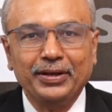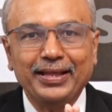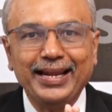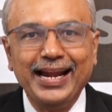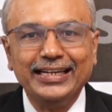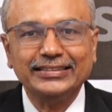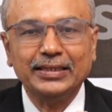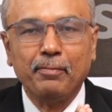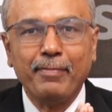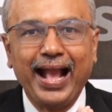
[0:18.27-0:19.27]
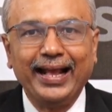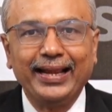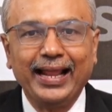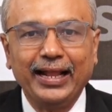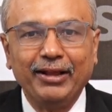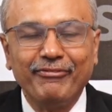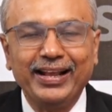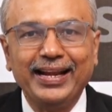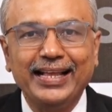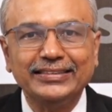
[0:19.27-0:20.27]
creates back rank
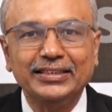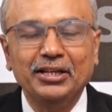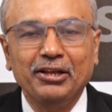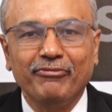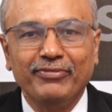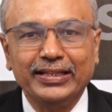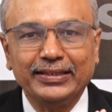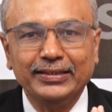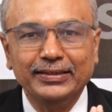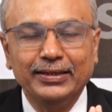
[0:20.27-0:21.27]
weakness with